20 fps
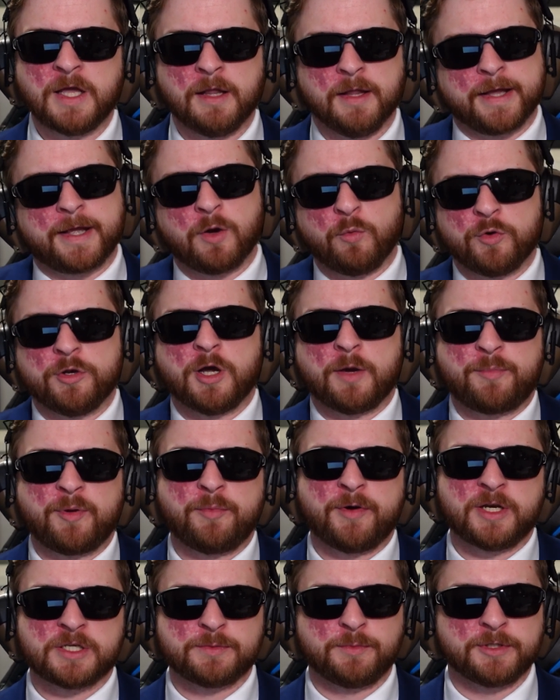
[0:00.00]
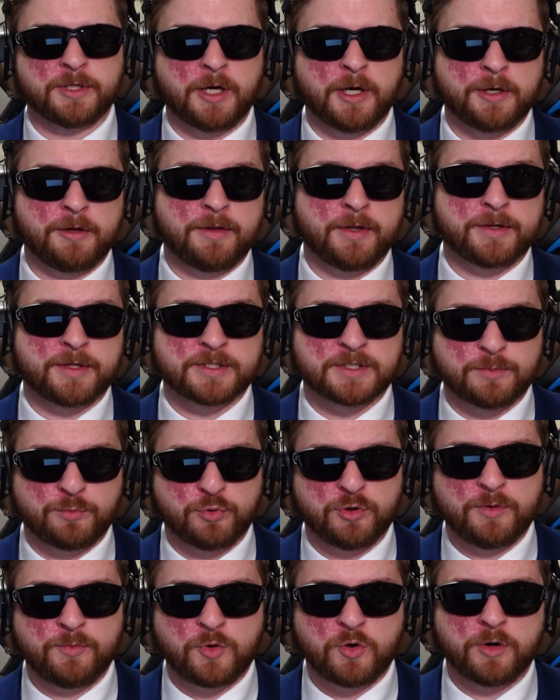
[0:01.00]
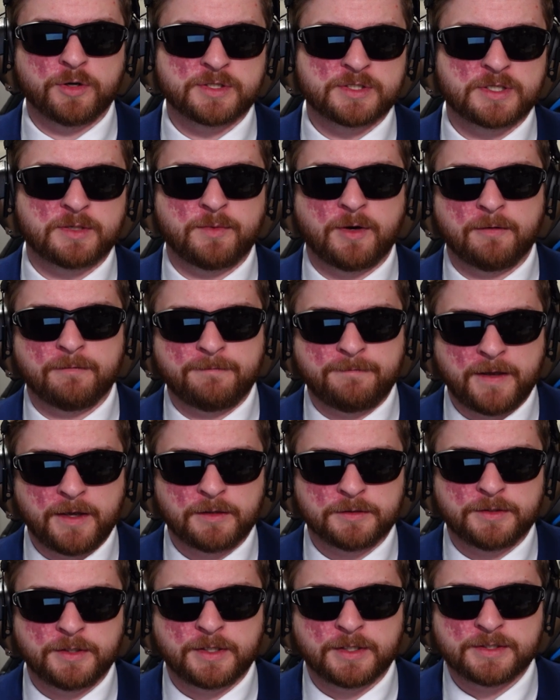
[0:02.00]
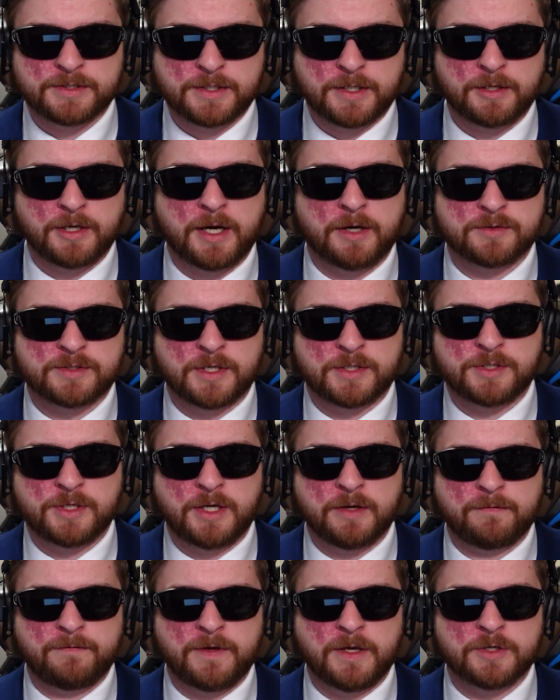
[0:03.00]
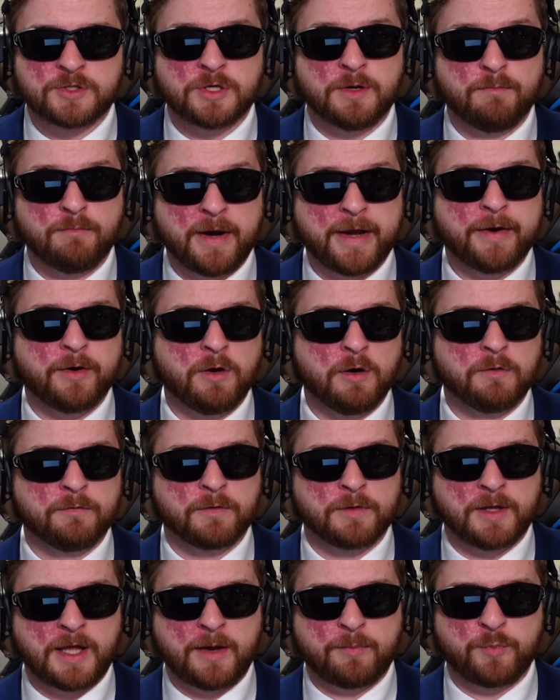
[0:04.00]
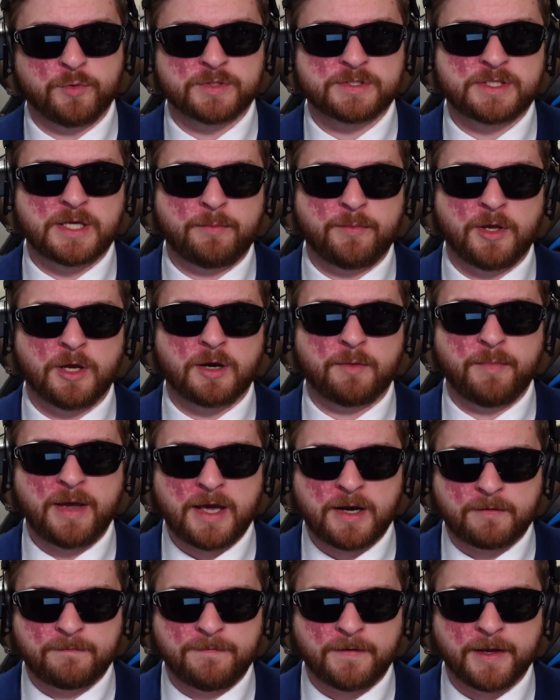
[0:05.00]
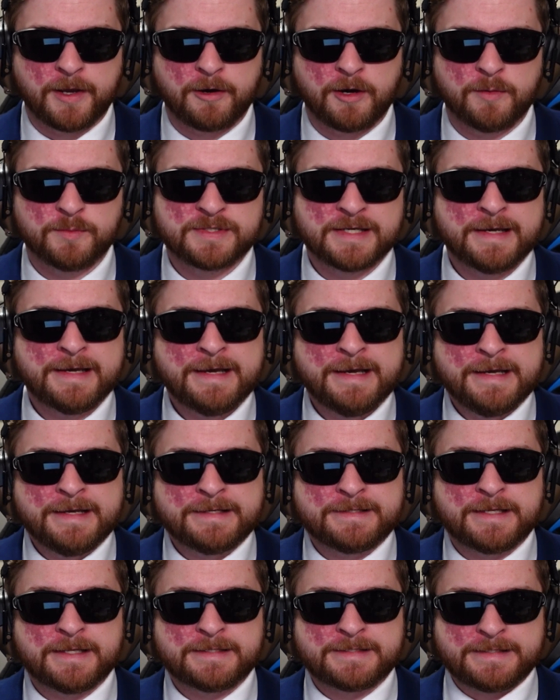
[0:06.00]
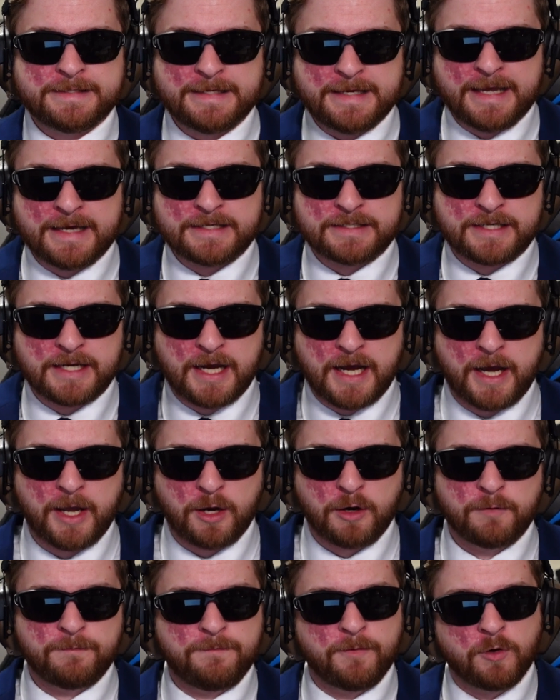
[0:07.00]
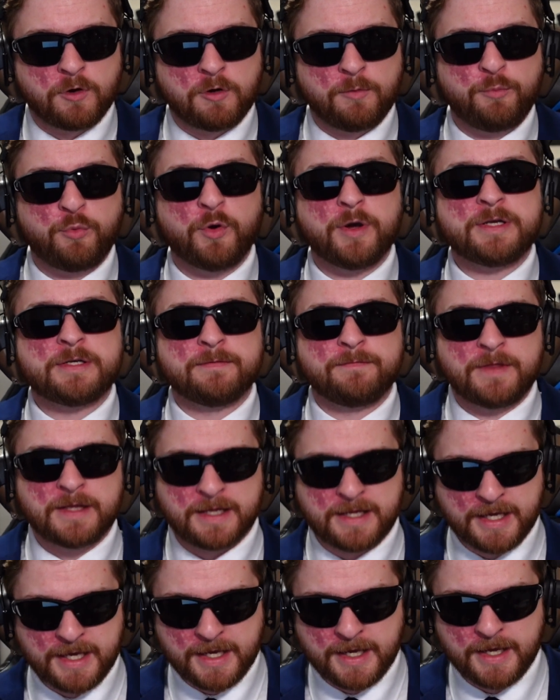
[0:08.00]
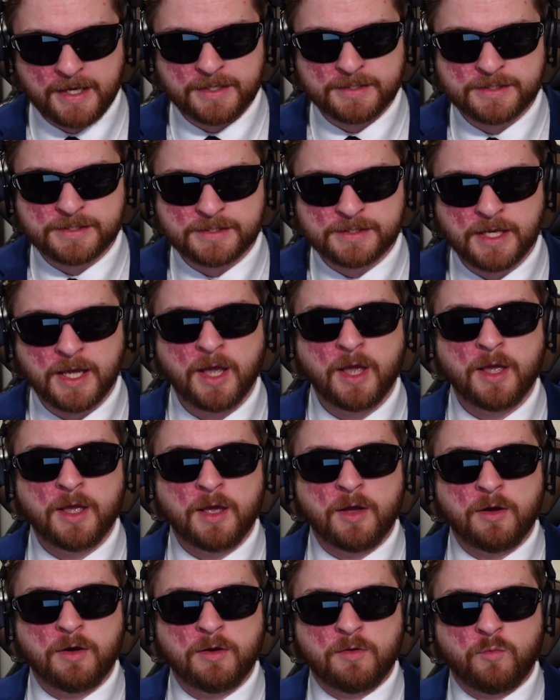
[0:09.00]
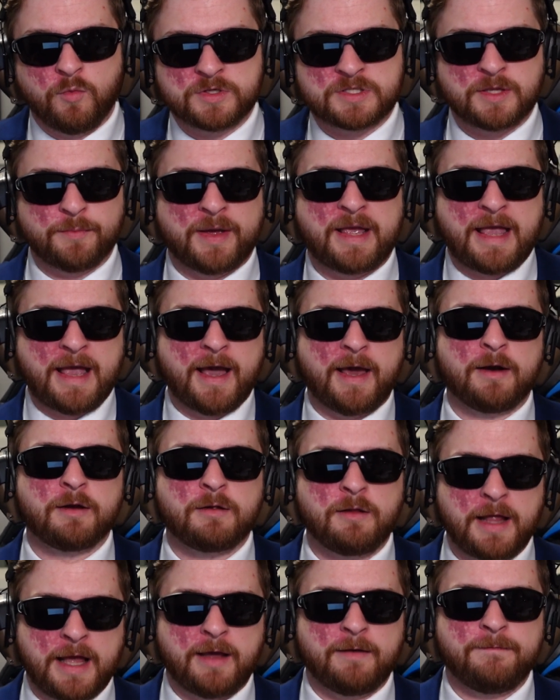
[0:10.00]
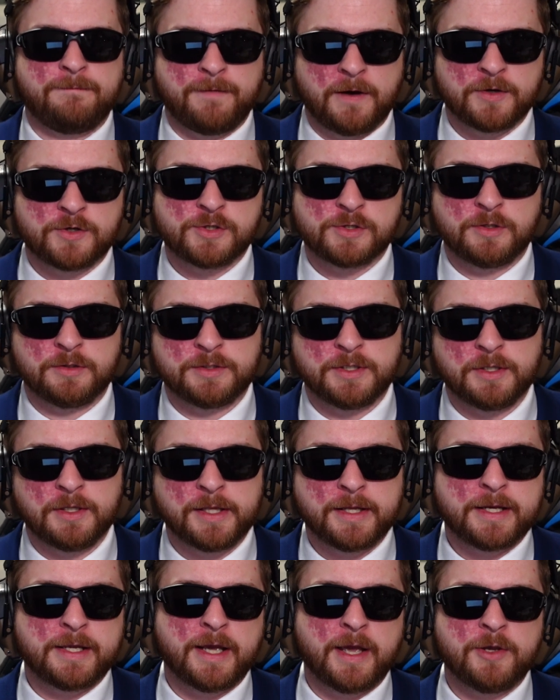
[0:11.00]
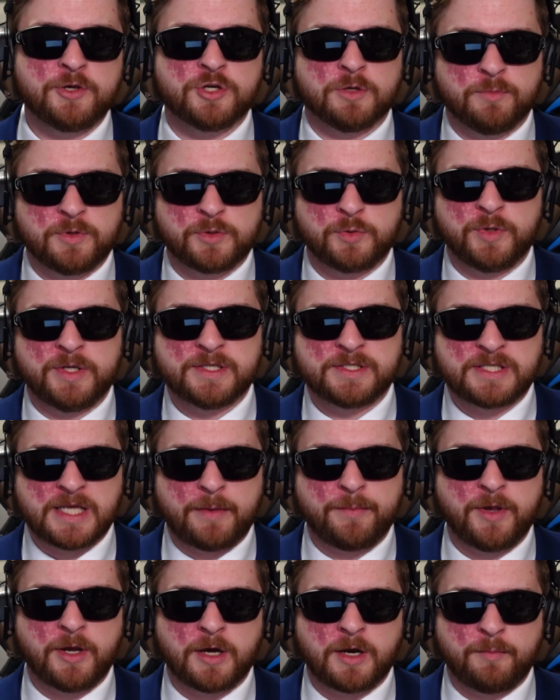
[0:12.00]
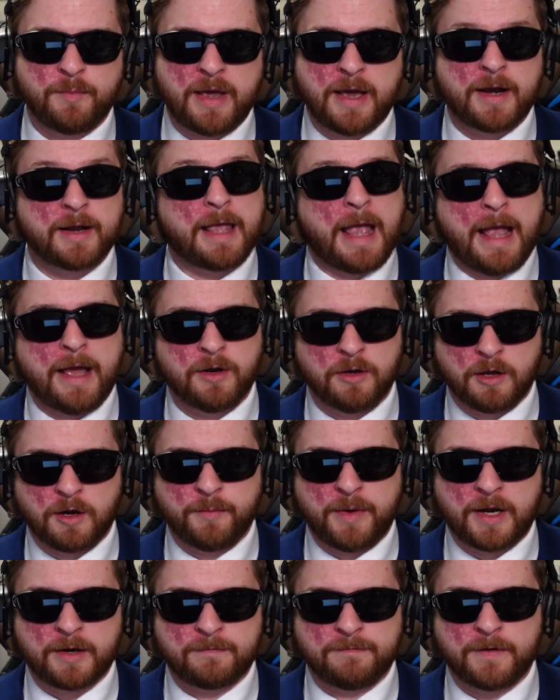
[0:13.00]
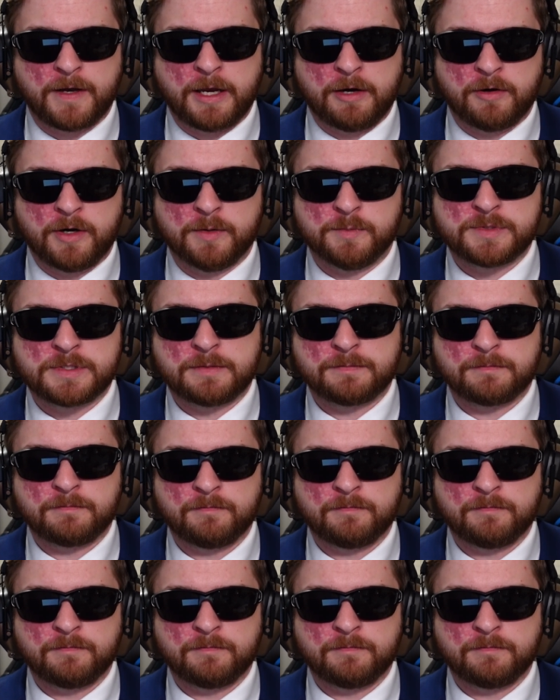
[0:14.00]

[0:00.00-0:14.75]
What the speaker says: Like, it would not be possible to argue that the Supreme Court somehow failed to consider how such a definition might overlap with semi-automatic firearms, since the entire focal point of the case was the mechanical and functional delineation between semi-automatic and automatic firearms.